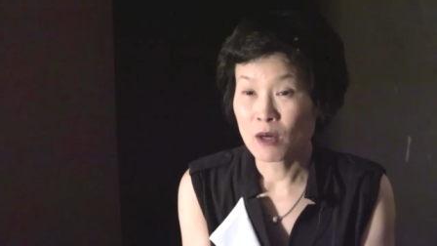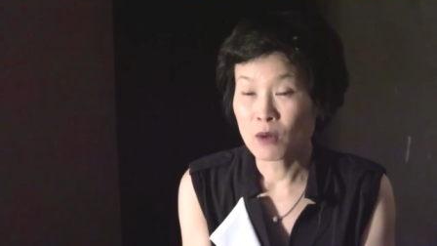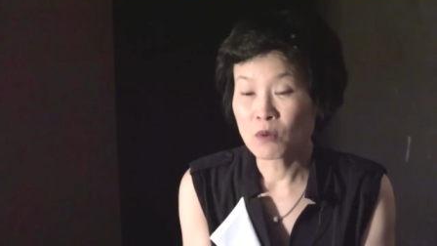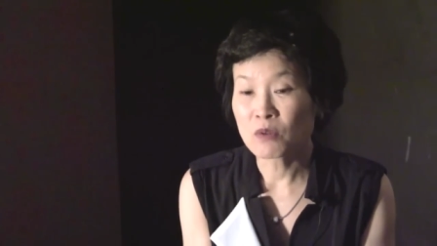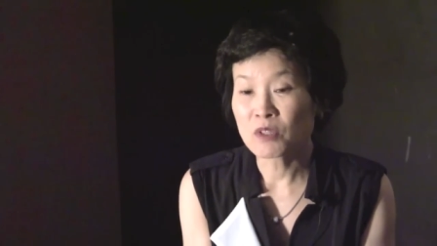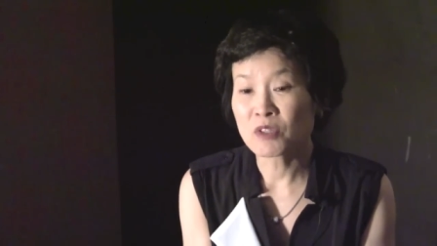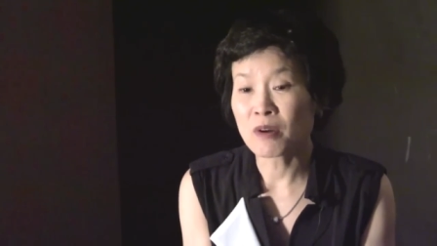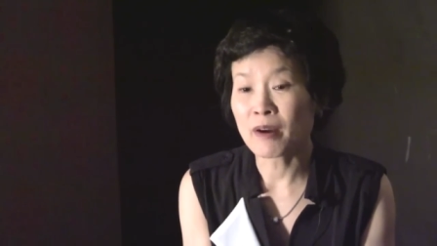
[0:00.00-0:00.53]

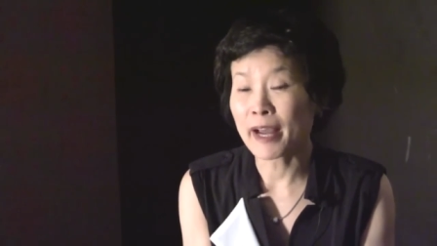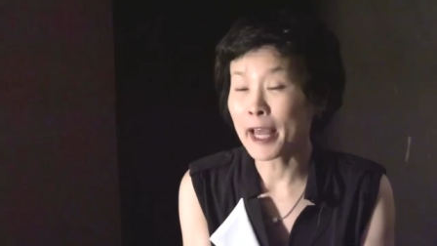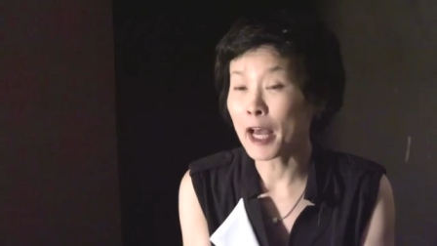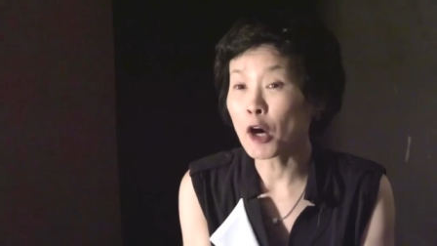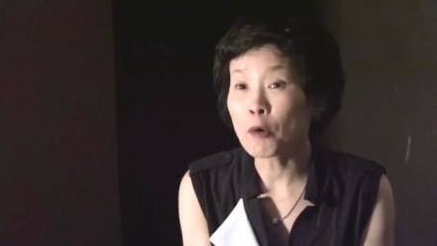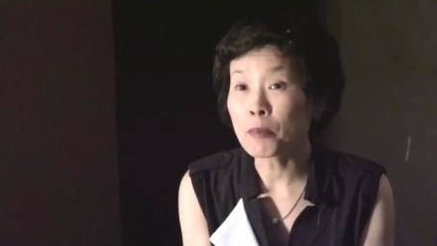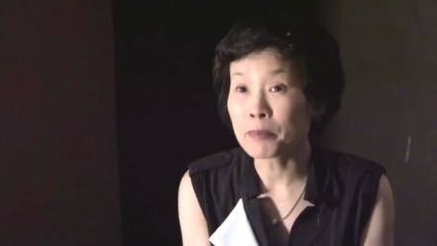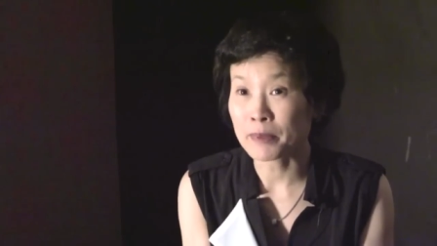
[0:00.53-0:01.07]
or to
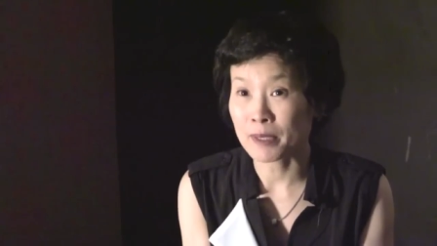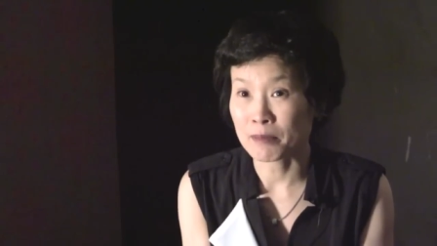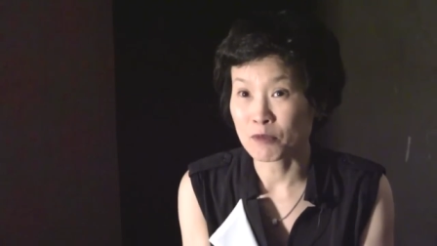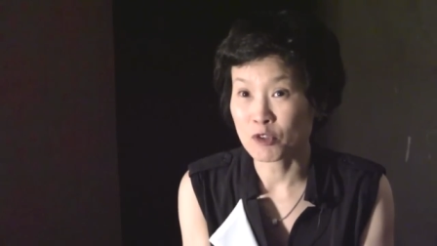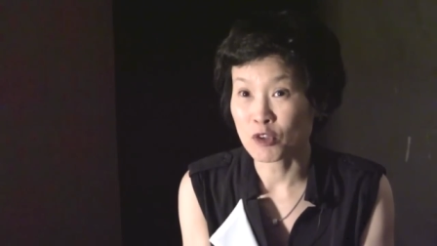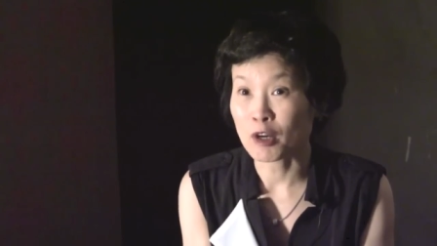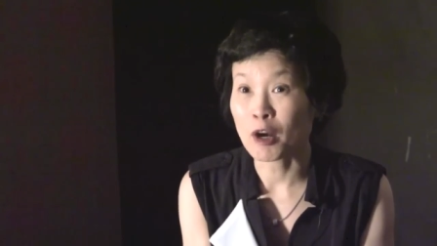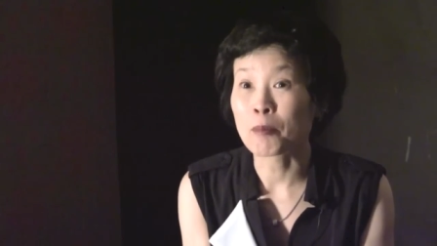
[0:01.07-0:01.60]
help them
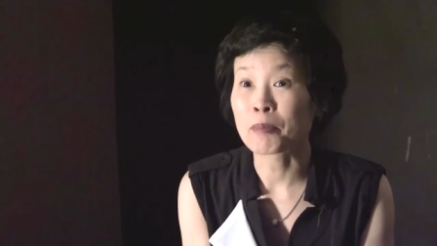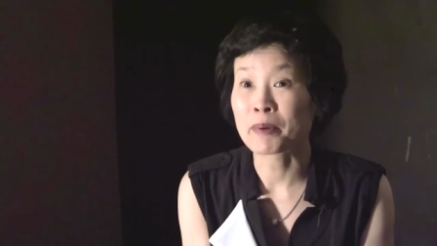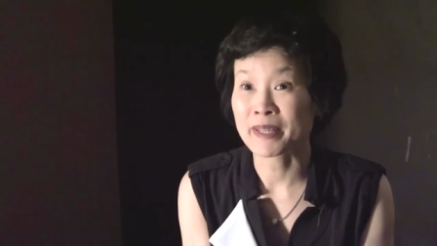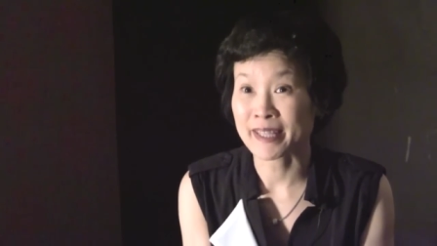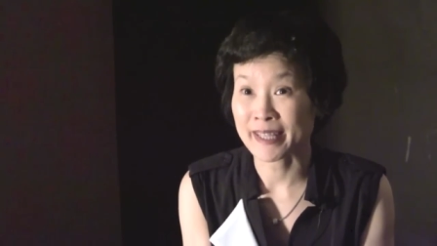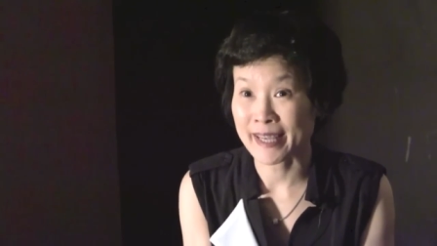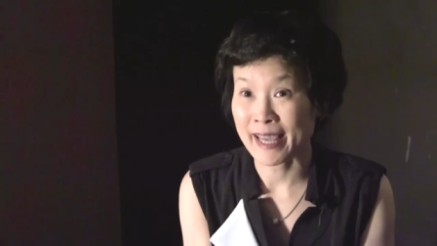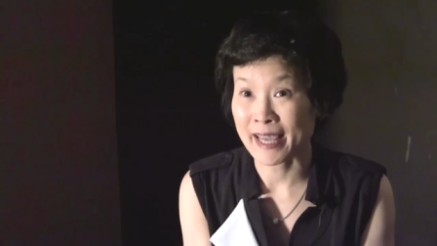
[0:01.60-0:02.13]
to
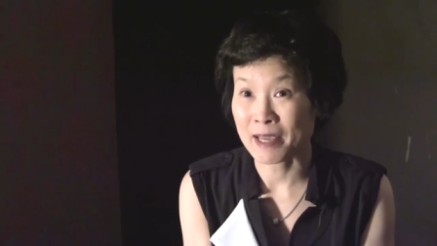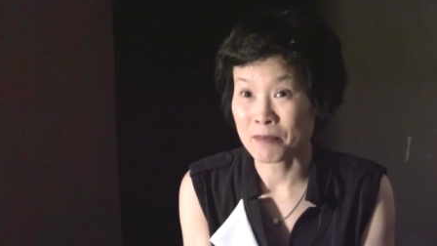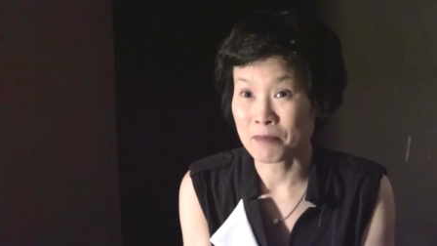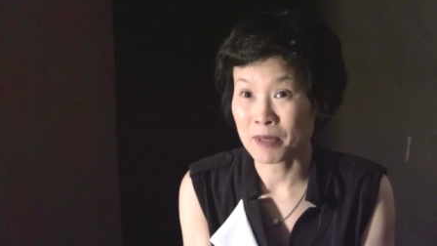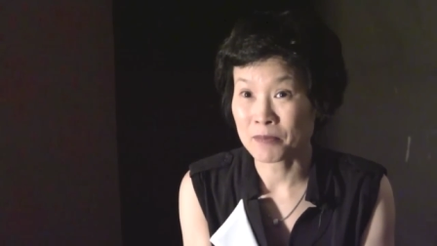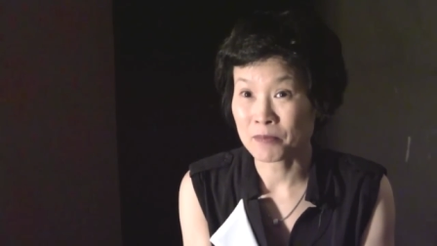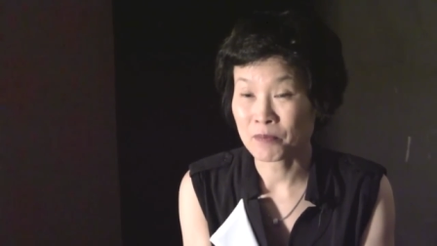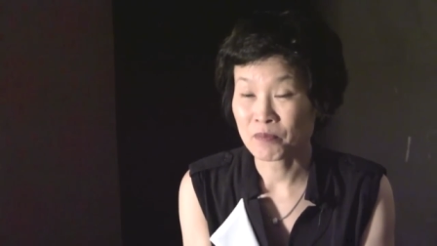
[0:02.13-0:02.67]
operate
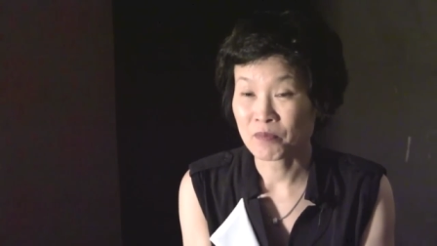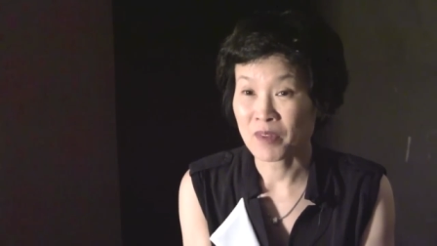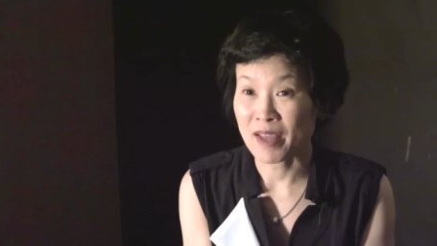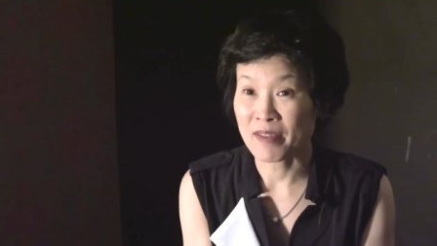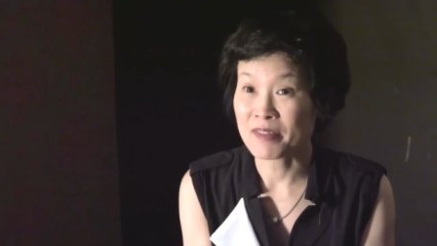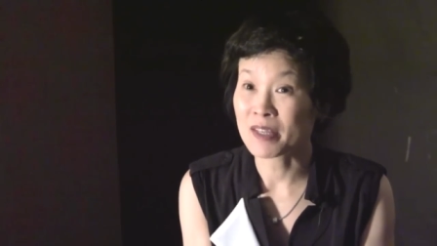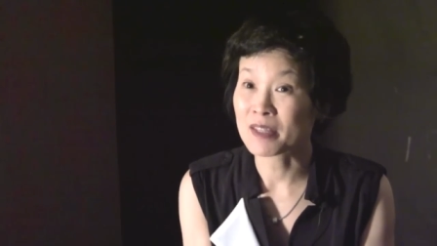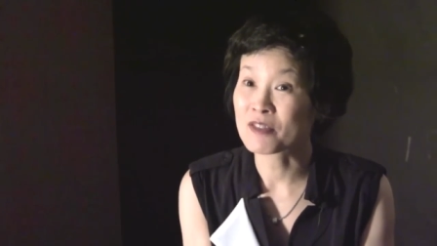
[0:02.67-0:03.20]
game
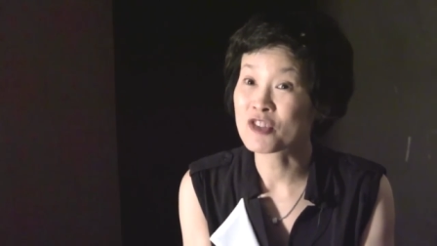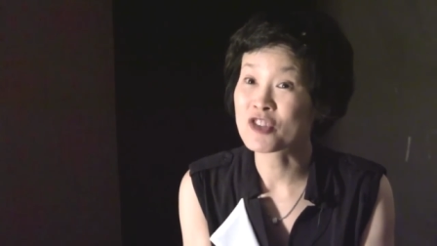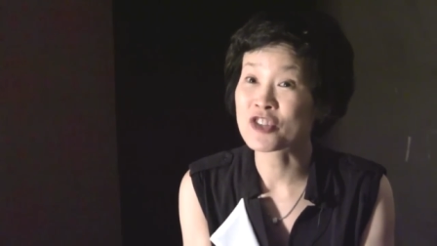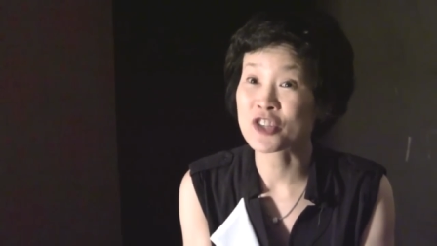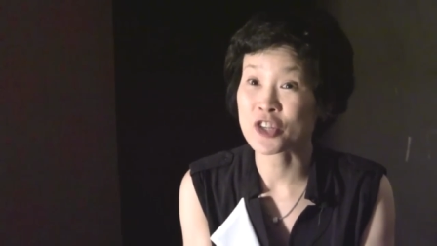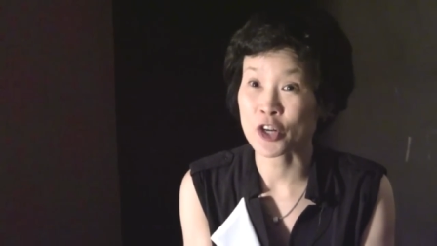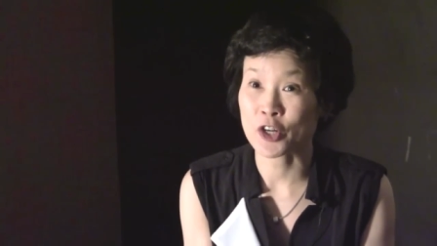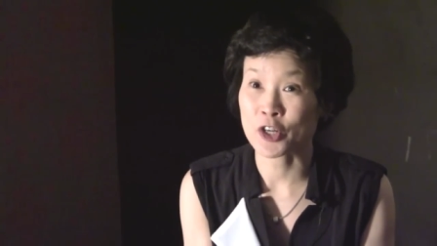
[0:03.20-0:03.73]
and then to
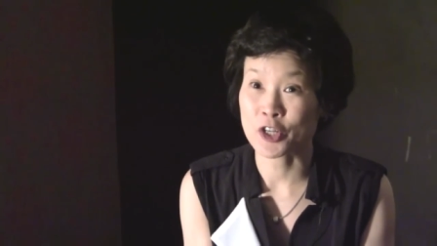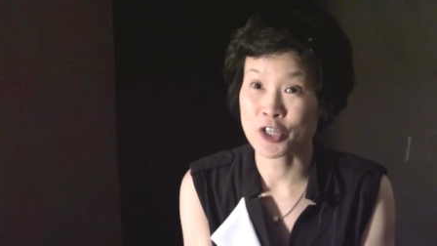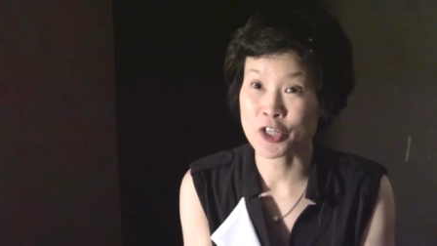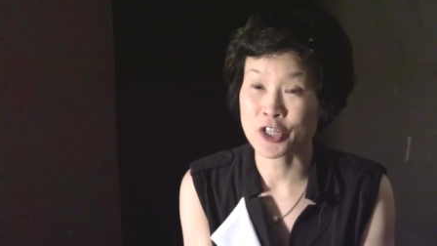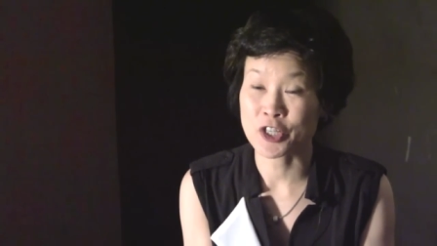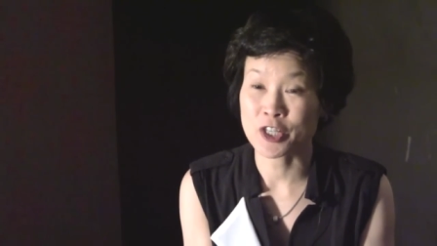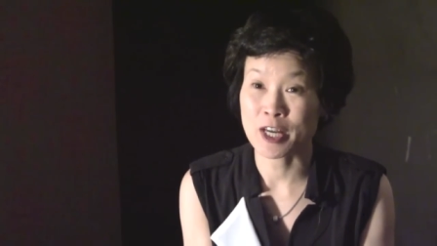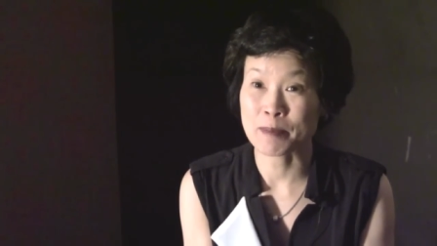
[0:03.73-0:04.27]

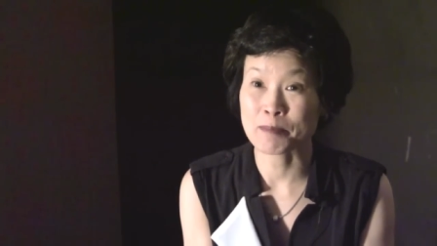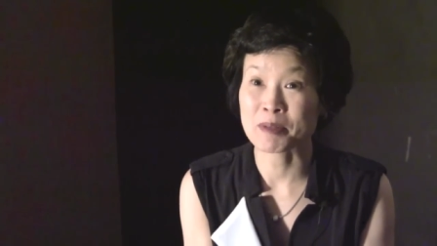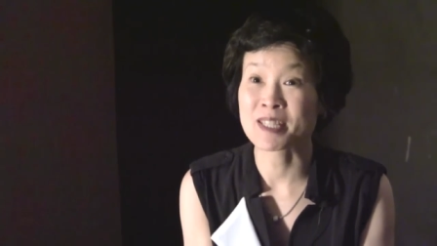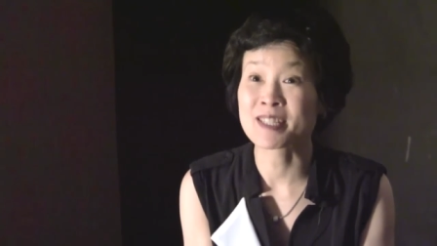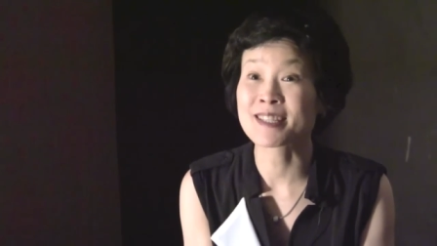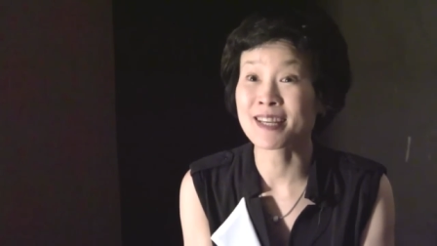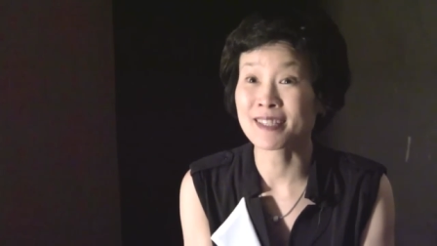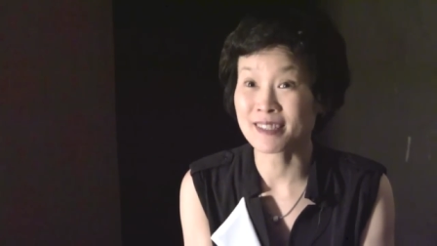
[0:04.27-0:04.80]
charge a
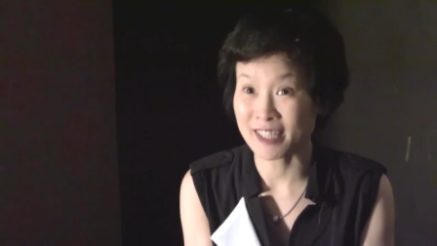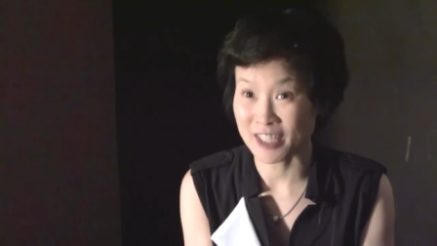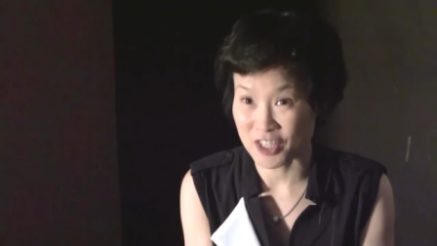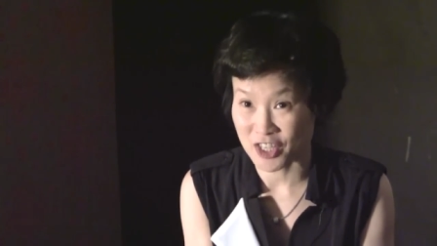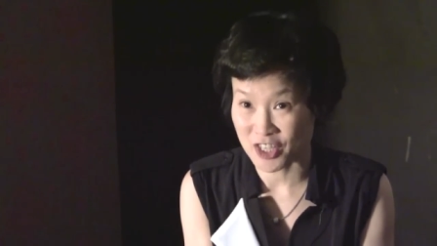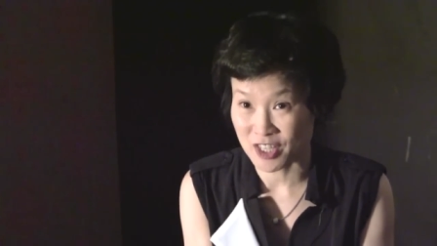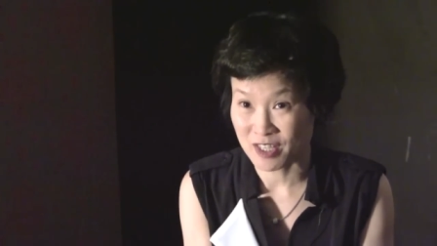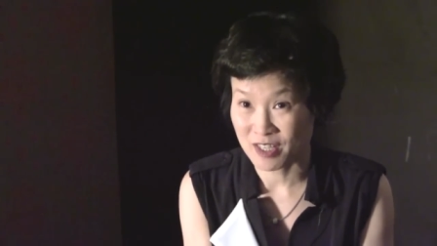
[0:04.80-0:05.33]

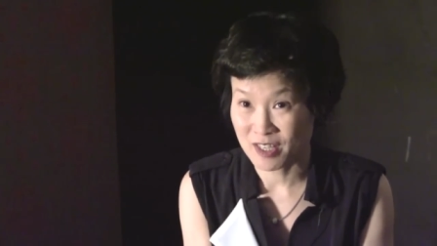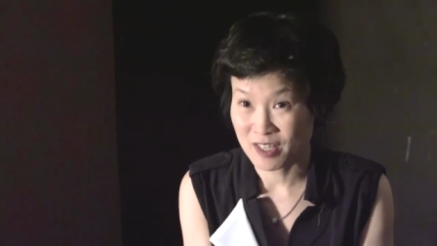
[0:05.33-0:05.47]
percentage.